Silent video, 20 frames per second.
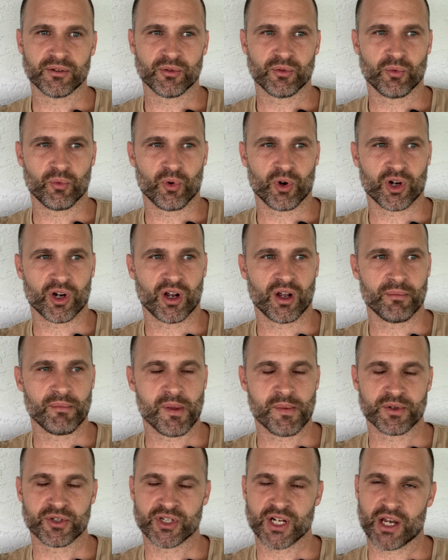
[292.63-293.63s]
work on
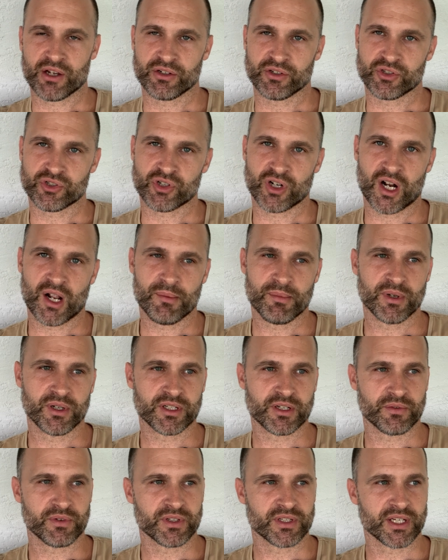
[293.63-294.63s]
maybe childhood trauma,
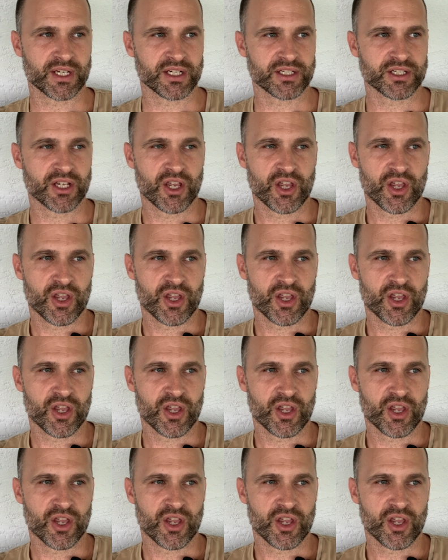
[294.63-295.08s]
different things.